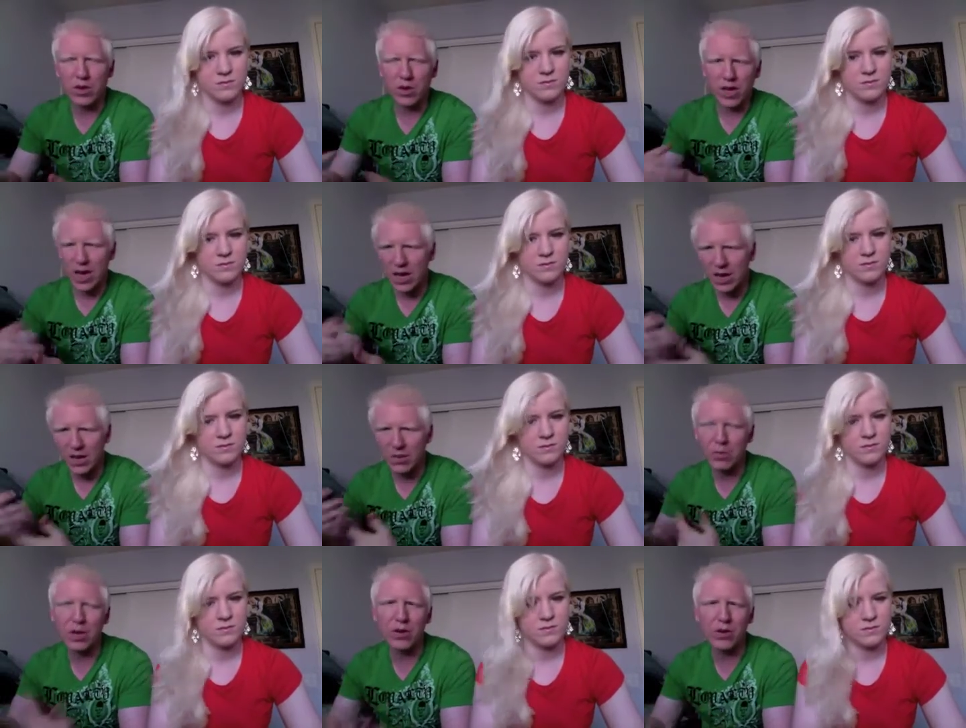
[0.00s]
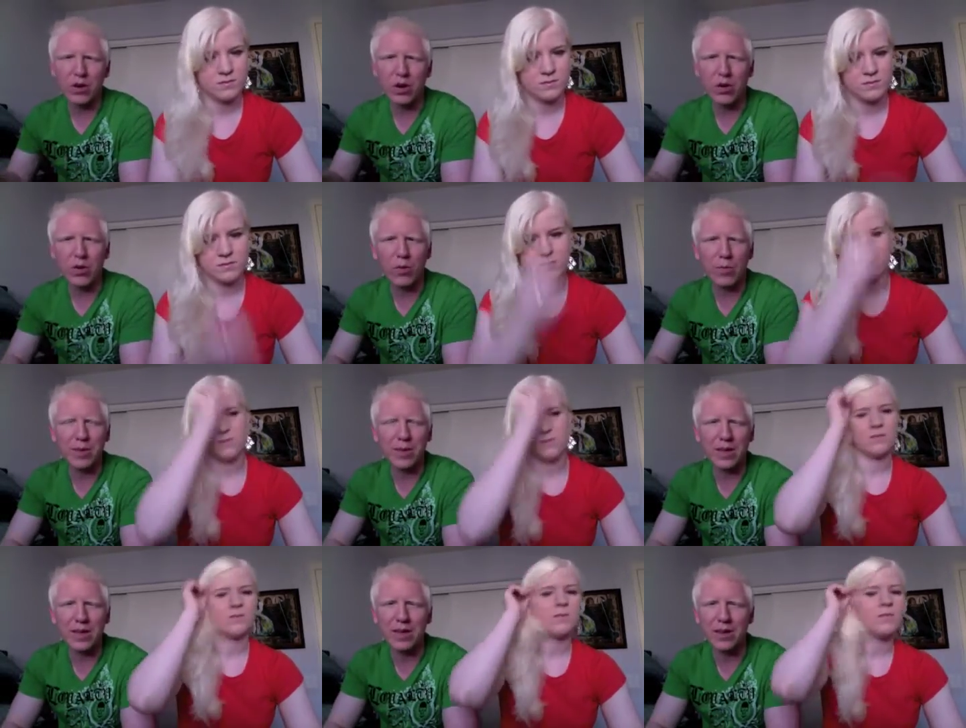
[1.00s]
Speaker 1: on how to better cope
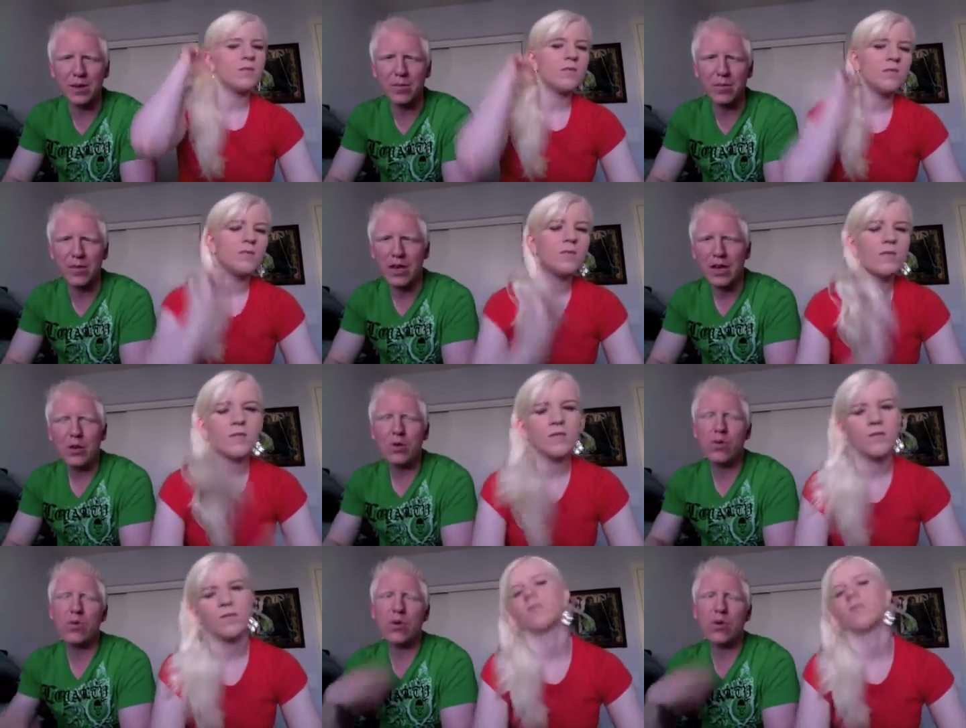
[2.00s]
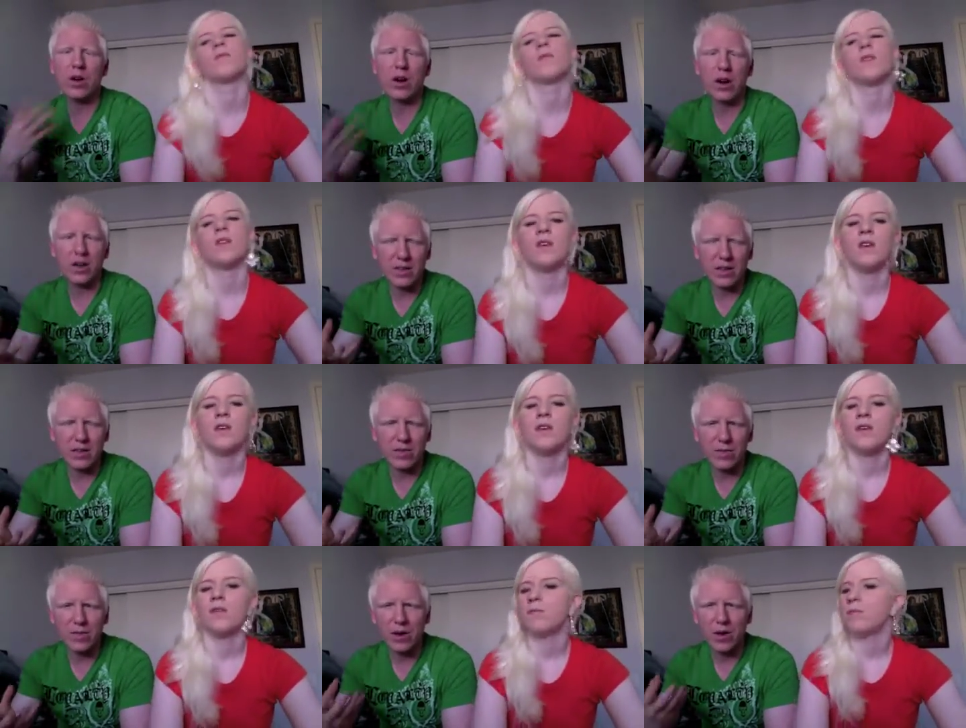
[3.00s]
and um, use more cognitive
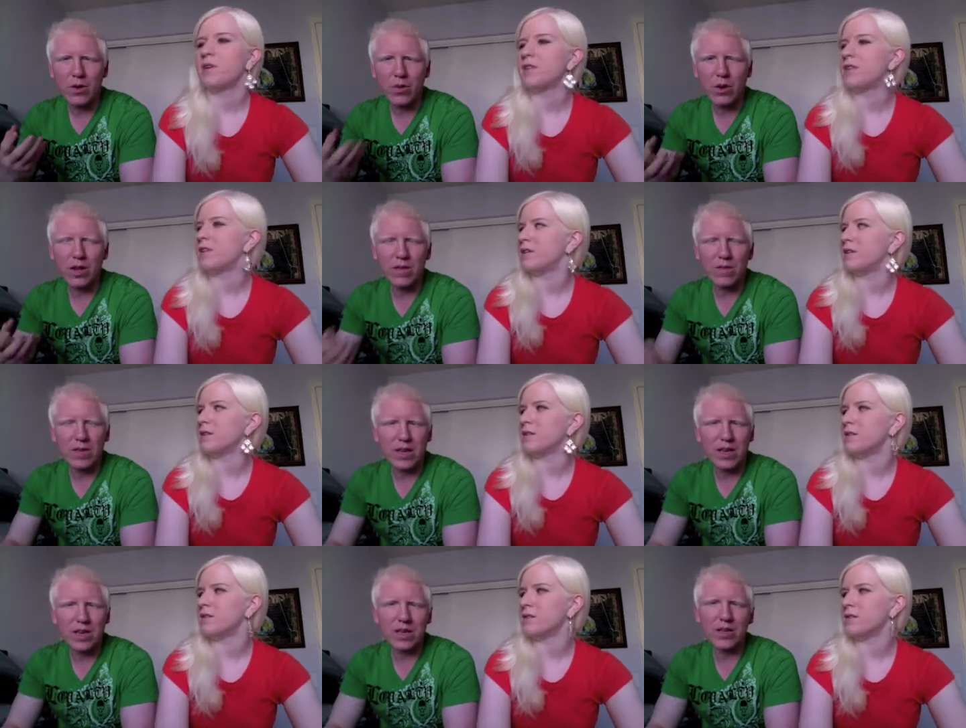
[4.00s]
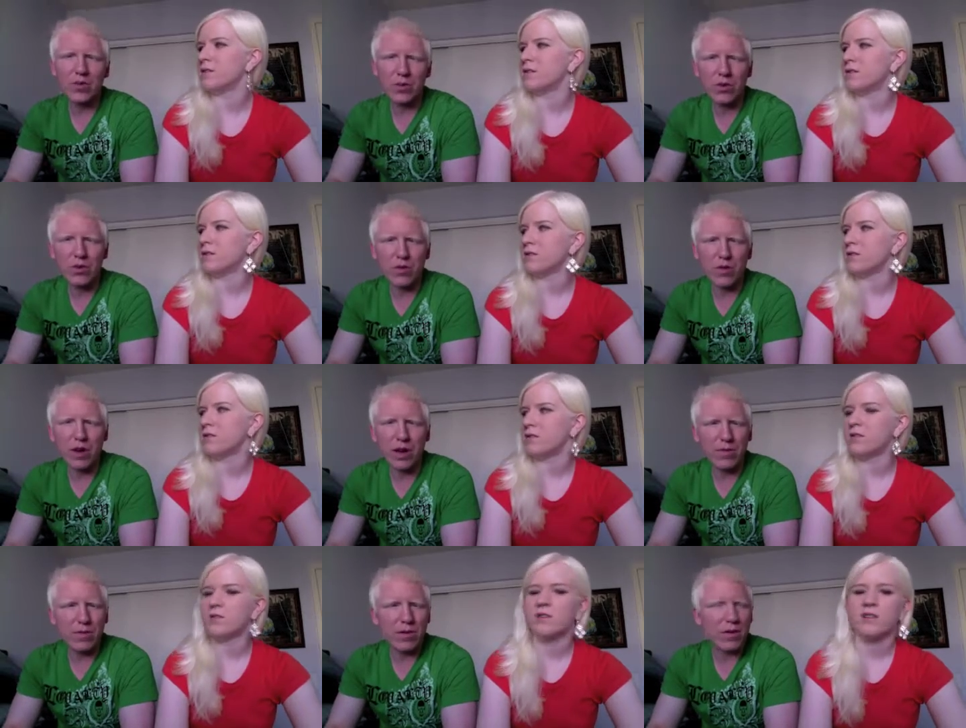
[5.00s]
but ways the, of thinking in order to
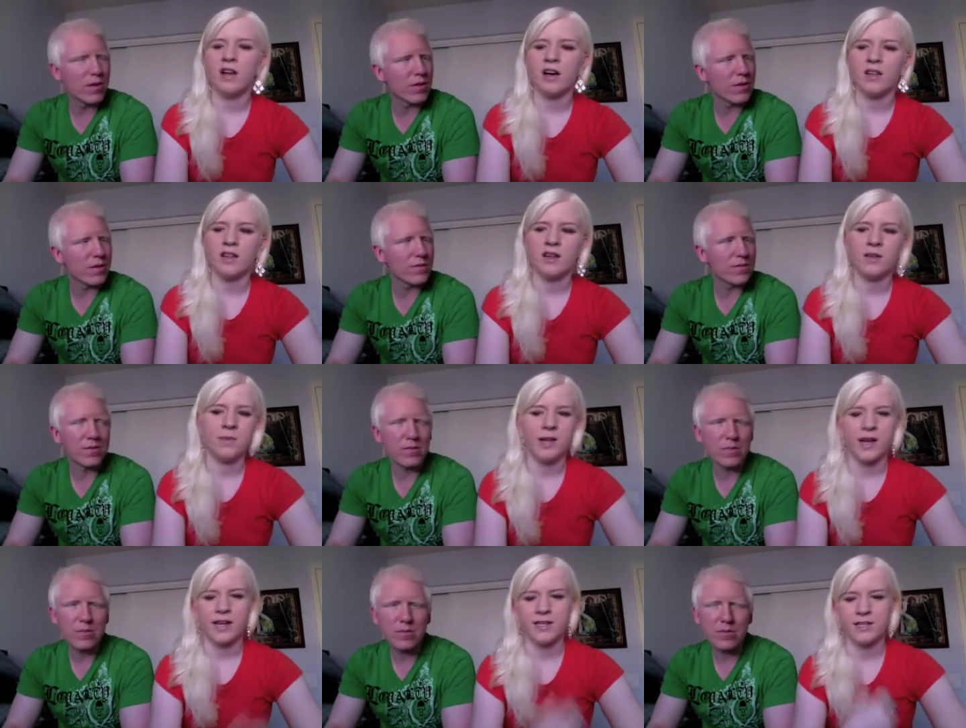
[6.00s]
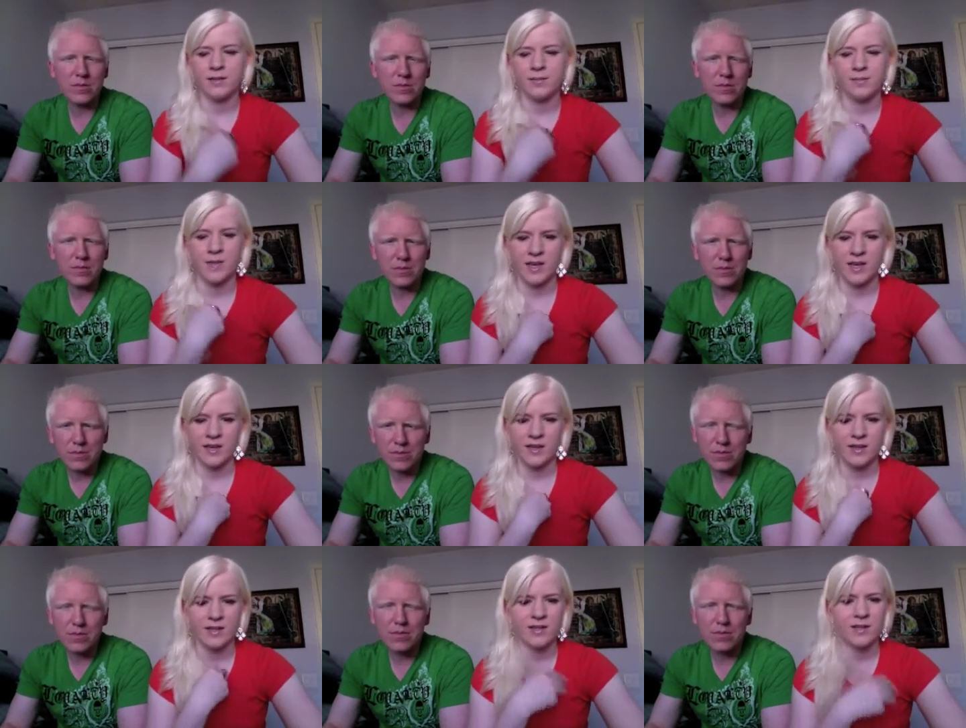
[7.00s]
drive
Speaker 2: the law that applied to me
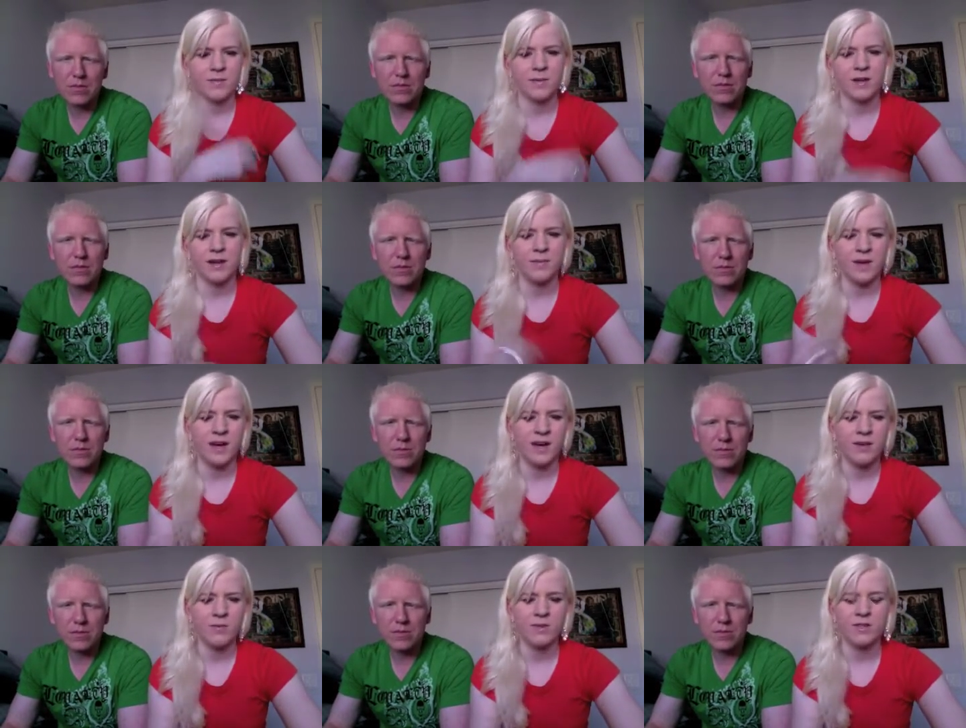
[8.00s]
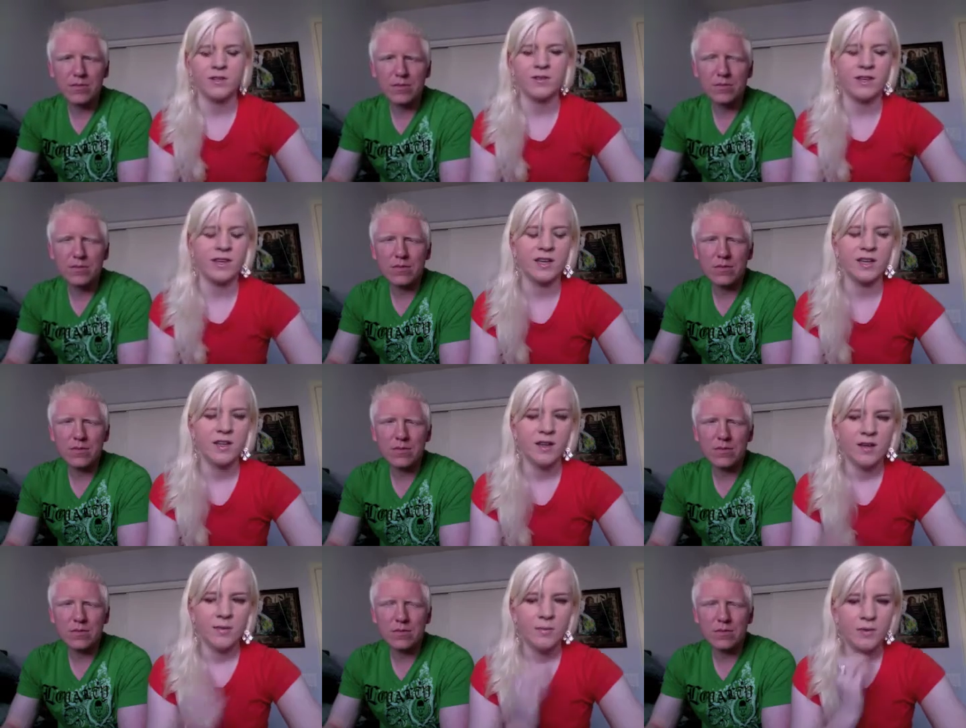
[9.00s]
that didn't apply to matt was only
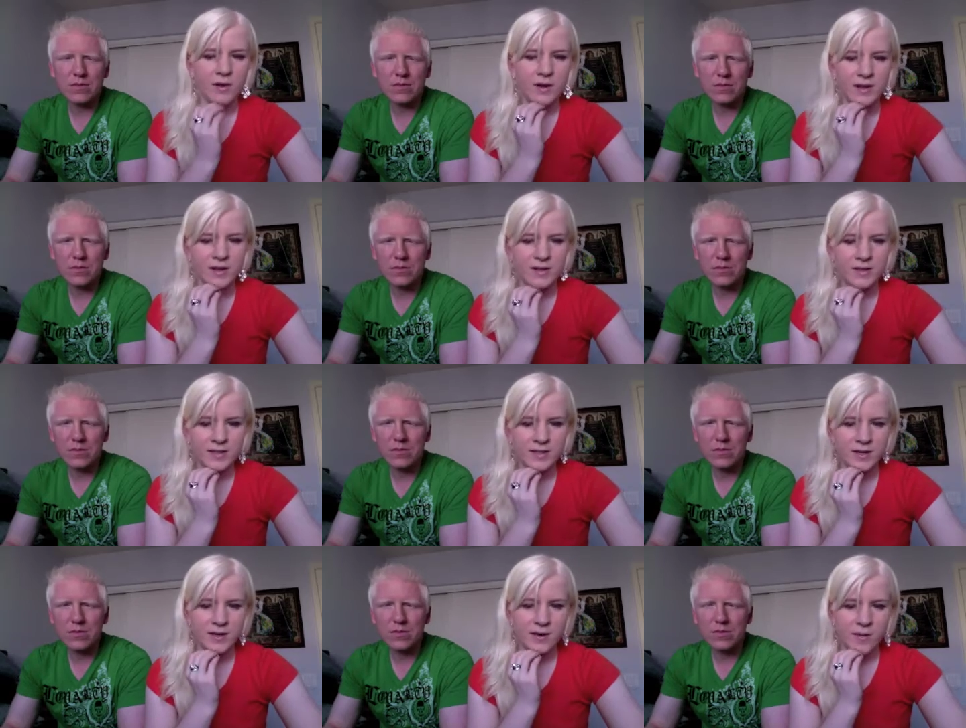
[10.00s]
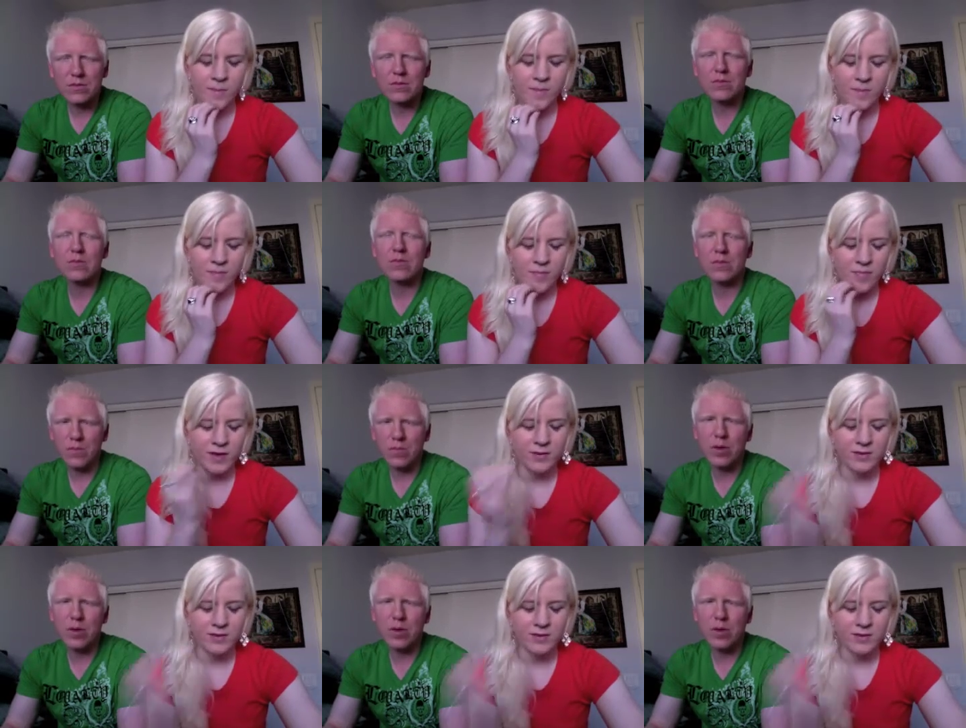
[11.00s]
put into like was